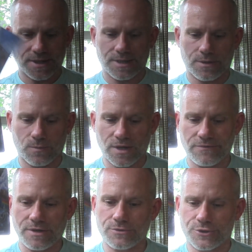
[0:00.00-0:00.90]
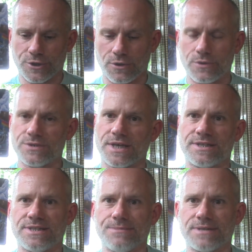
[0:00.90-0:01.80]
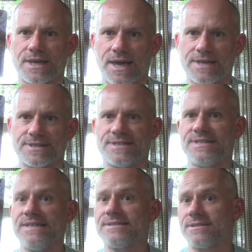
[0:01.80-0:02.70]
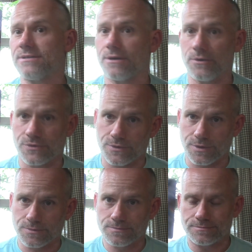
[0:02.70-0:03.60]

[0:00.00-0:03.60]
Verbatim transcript: Whatever you chose, it seems like it has a season to go through.